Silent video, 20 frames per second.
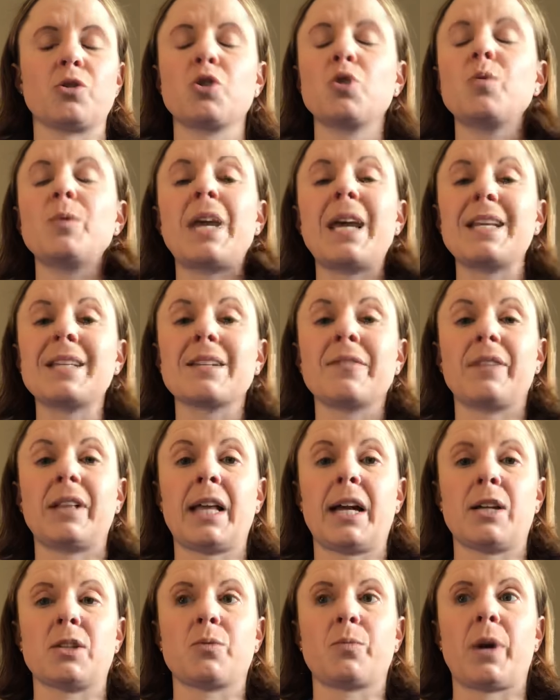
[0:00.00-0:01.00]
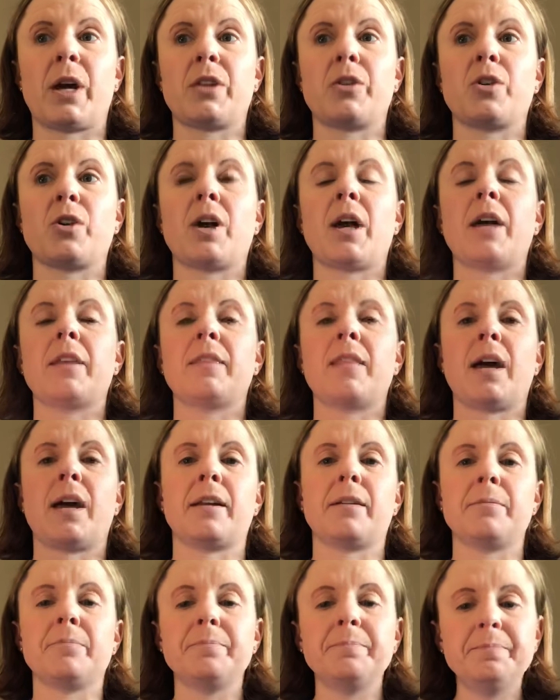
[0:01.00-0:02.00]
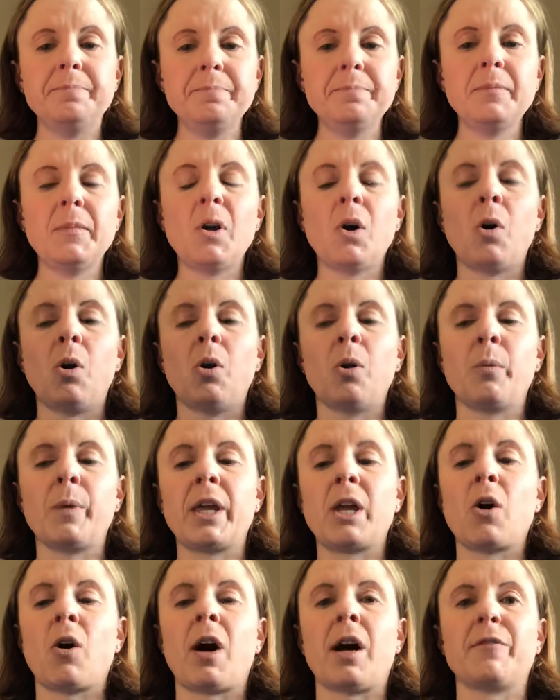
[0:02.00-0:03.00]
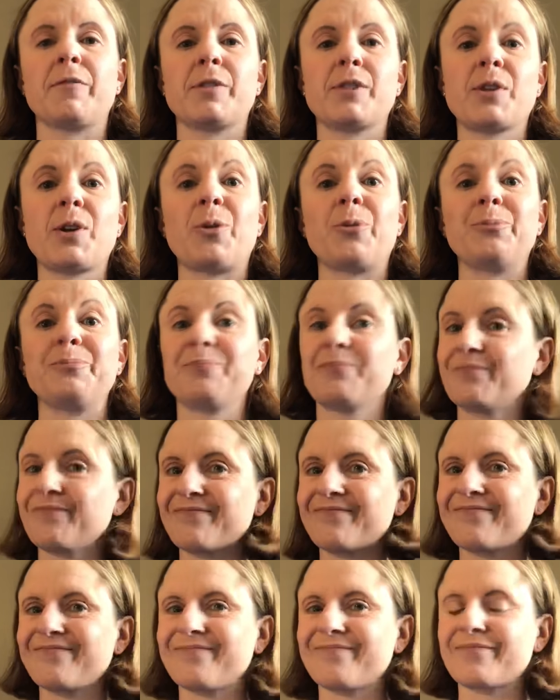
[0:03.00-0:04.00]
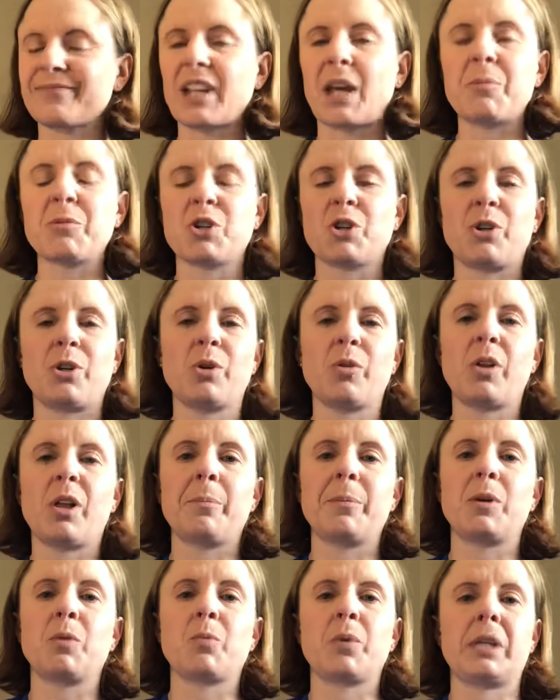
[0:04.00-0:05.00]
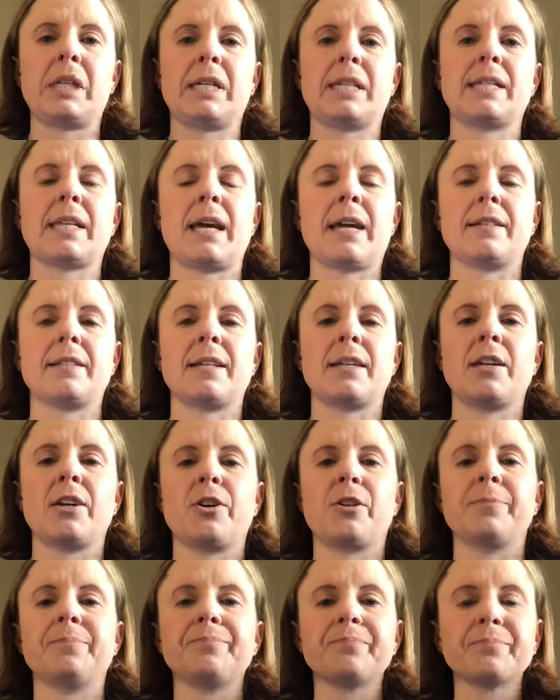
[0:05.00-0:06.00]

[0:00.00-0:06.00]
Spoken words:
days of class rather, and then a whole week off. So I'm sure you'll all be really sad to hear